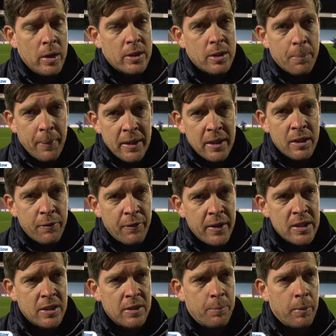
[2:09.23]
Well, it's a better
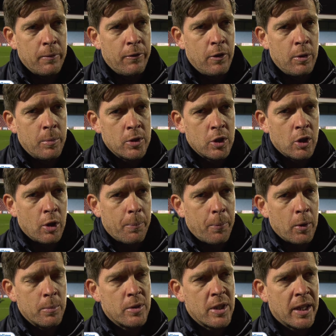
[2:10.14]
defensive performance. You've got to
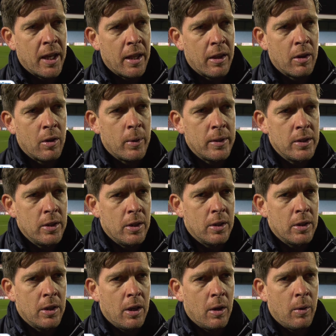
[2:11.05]
put them together, though, haven't
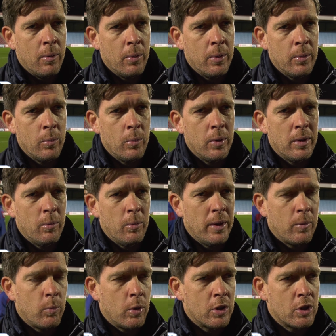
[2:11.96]
you? You know,
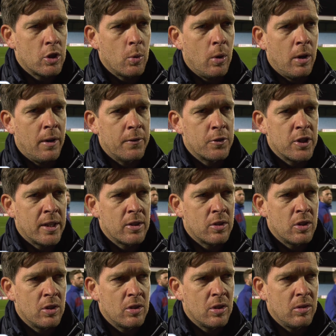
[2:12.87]
we had one or two half
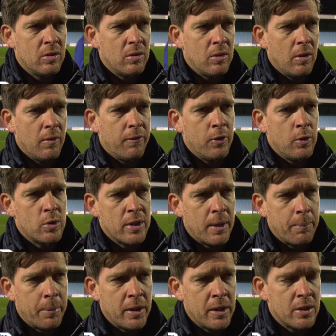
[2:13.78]
chances and a few
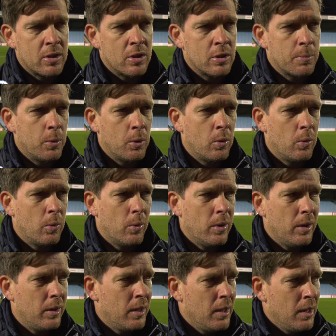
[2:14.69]
set pieces, but
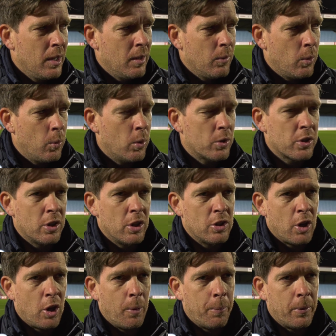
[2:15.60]
we wasn't
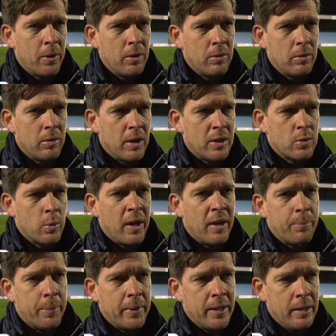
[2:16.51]
as open as we
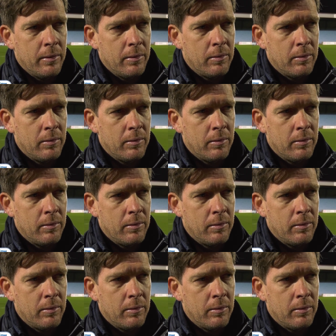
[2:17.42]
have been.